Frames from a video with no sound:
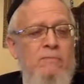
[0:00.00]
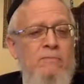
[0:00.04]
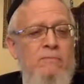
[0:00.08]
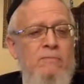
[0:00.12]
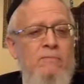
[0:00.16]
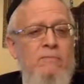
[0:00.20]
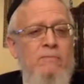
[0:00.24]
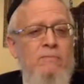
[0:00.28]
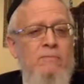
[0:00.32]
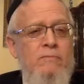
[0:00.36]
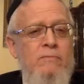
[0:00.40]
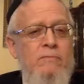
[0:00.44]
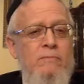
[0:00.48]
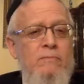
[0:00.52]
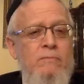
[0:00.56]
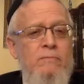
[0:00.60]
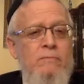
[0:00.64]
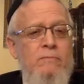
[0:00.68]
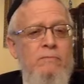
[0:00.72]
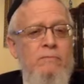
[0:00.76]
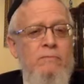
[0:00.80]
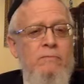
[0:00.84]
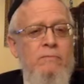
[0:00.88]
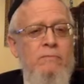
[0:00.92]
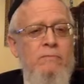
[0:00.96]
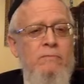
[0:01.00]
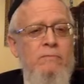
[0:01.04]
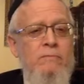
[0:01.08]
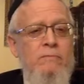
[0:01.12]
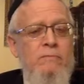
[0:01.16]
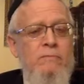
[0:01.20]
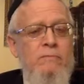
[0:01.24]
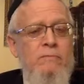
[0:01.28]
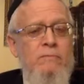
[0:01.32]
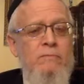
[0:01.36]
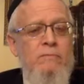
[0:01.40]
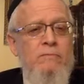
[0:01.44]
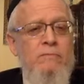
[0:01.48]

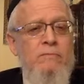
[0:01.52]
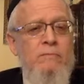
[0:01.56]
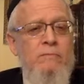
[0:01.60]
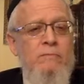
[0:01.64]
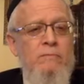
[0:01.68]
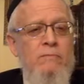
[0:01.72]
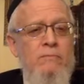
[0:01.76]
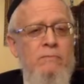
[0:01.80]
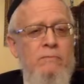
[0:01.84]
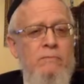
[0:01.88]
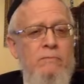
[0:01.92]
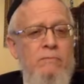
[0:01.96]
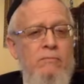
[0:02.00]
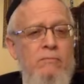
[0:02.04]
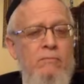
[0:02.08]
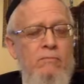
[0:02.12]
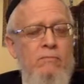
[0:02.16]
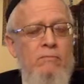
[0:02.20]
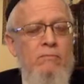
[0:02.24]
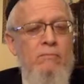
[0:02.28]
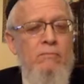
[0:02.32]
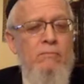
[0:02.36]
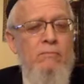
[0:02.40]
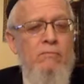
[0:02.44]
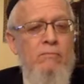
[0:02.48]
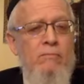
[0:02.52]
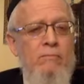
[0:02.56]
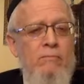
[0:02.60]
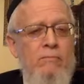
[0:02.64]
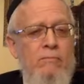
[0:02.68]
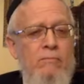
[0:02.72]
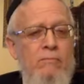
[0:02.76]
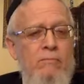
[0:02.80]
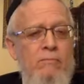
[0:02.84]
Nobody speaks.